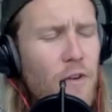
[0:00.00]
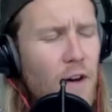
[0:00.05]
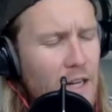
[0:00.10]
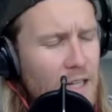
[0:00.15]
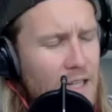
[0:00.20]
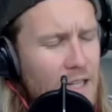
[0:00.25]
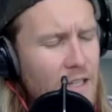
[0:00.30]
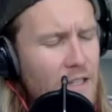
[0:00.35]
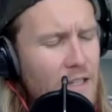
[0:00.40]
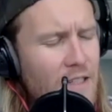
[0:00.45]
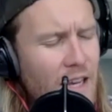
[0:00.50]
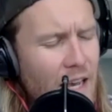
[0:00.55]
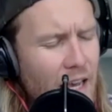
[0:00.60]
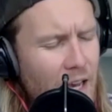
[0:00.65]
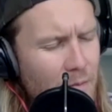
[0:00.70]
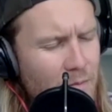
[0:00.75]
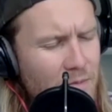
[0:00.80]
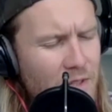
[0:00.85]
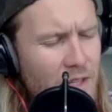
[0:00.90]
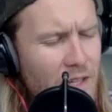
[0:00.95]
fucking
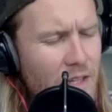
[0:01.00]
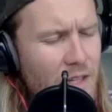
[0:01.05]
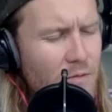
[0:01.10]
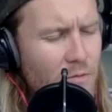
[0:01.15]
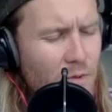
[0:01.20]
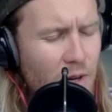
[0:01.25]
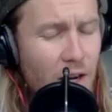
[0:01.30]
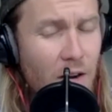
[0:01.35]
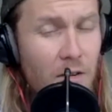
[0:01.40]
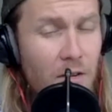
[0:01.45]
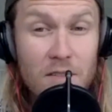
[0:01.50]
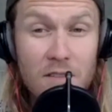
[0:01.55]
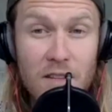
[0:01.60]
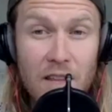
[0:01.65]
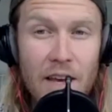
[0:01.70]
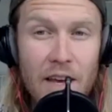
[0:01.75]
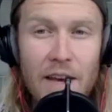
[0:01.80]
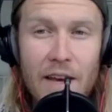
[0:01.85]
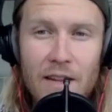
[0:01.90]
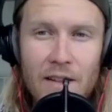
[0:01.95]
tempted when I was
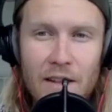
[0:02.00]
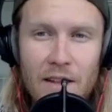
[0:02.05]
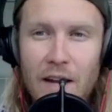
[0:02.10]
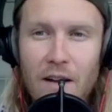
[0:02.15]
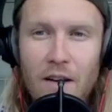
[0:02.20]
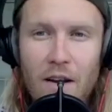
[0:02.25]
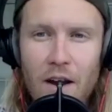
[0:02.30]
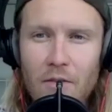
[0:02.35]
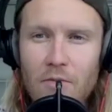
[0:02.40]
there. Like I